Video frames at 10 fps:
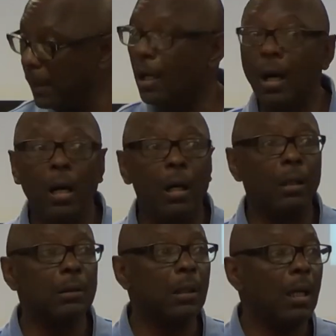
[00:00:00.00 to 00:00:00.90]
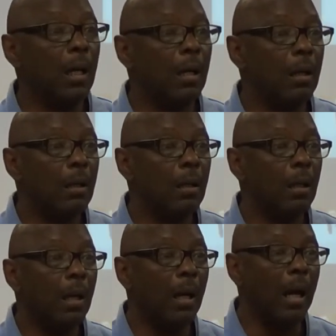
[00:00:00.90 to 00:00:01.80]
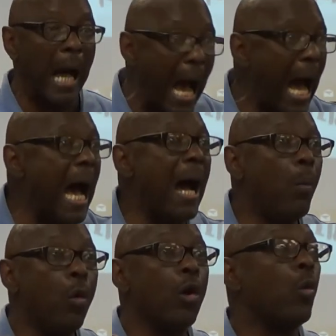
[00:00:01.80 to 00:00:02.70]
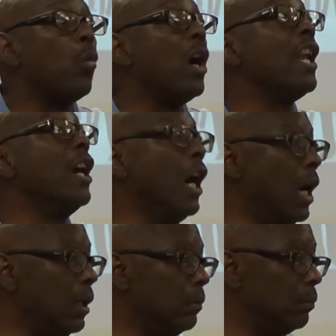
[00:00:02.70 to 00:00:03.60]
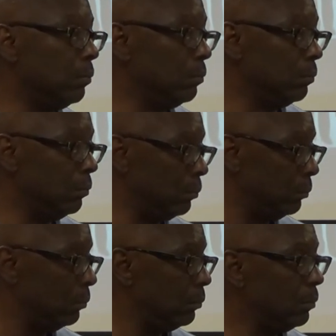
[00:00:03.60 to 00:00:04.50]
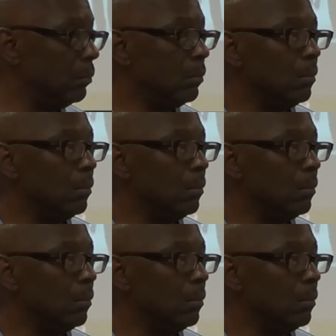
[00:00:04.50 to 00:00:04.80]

Because I want to run her.